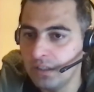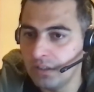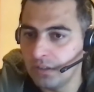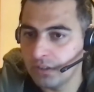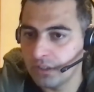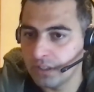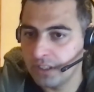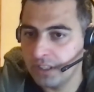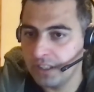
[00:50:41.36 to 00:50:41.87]

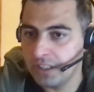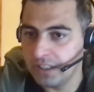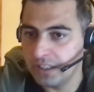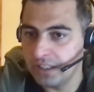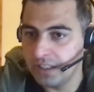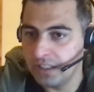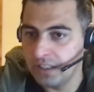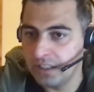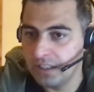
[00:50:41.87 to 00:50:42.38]
Okay,
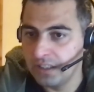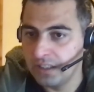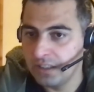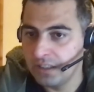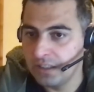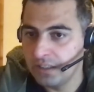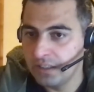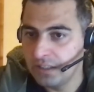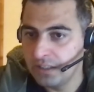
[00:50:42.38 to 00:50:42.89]

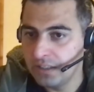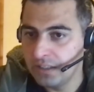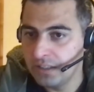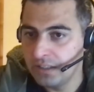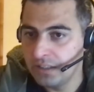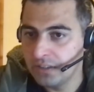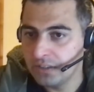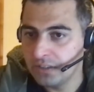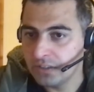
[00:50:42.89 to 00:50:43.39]

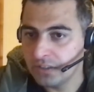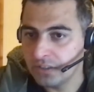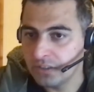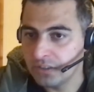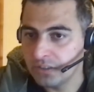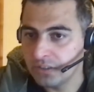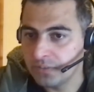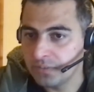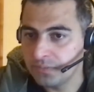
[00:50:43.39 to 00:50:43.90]

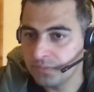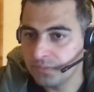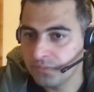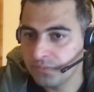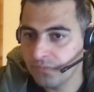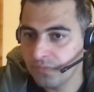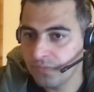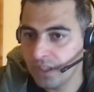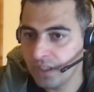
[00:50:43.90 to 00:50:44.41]
so
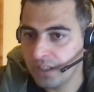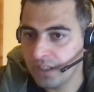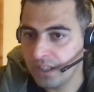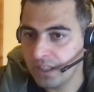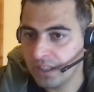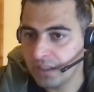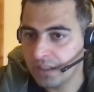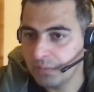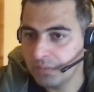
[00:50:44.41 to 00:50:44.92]

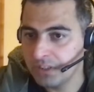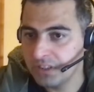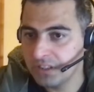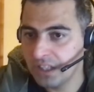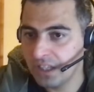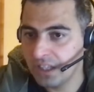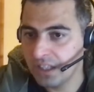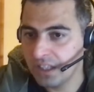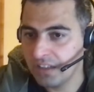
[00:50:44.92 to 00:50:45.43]
can companies
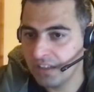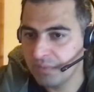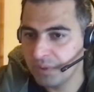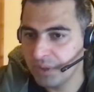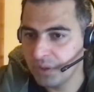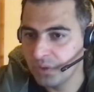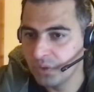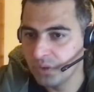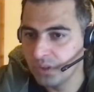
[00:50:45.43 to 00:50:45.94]
like
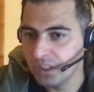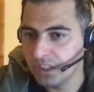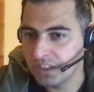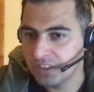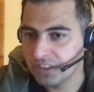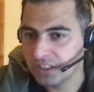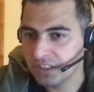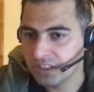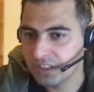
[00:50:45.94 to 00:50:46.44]
FB, Google,
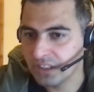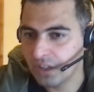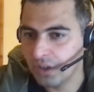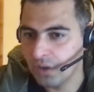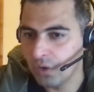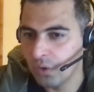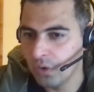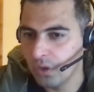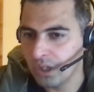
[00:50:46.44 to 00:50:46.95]
etc.
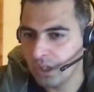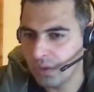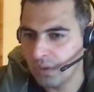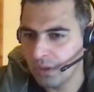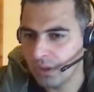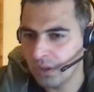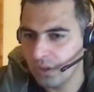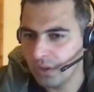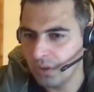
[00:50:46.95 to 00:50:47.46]
hold
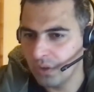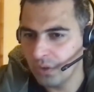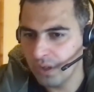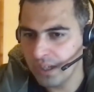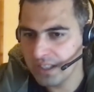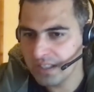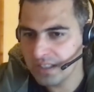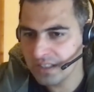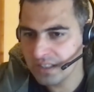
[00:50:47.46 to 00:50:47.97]
our
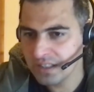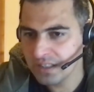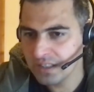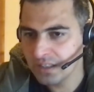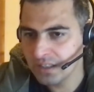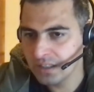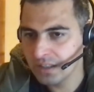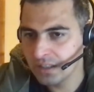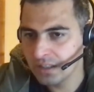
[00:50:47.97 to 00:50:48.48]
OS?
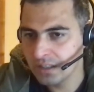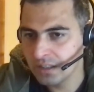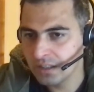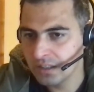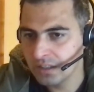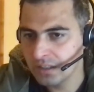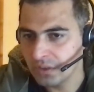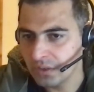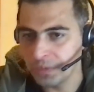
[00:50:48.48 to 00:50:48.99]

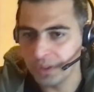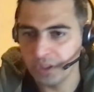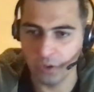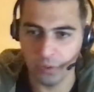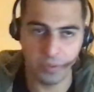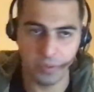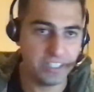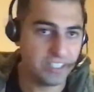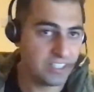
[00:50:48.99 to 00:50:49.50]
You mean
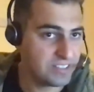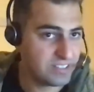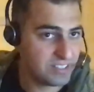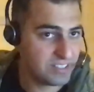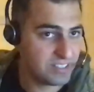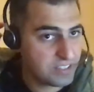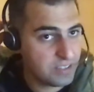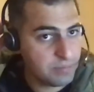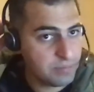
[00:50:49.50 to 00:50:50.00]
operating
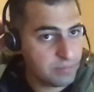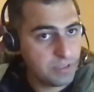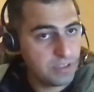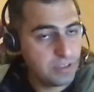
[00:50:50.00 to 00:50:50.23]
system?